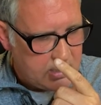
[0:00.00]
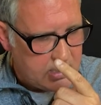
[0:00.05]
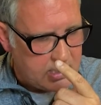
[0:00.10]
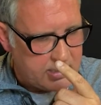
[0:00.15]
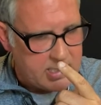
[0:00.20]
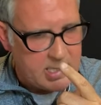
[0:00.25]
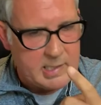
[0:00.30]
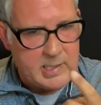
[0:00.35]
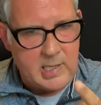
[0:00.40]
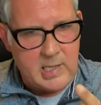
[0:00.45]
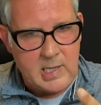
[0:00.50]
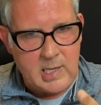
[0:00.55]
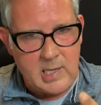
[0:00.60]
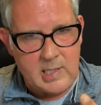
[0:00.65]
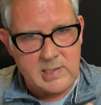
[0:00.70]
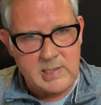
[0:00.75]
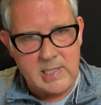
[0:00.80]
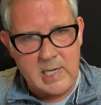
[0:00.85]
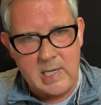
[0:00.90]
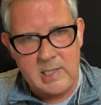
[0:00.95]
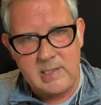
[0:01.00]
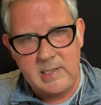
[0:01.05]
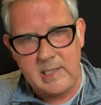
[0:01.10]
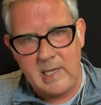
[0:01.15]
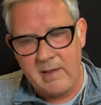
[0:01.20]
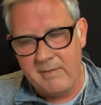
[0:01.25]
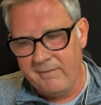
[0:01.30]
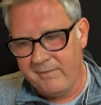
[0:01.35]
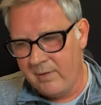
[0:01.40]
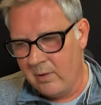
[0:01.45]
And then I started to
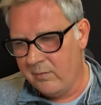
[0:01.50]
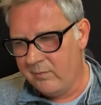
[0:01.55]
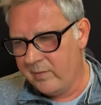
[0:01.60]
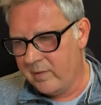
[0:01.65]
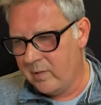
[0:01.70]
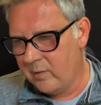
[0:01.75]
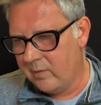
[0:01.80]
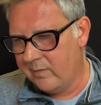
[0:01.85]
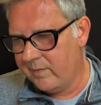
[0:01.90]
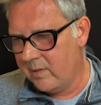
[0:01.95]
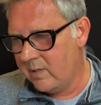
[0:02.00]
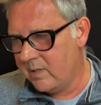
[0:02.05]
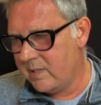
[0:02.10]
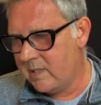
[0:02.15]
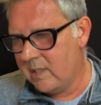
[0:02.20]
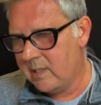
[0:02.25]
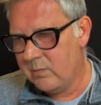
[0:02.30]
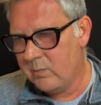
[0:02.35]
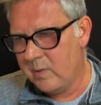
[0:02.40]
get involved with universities,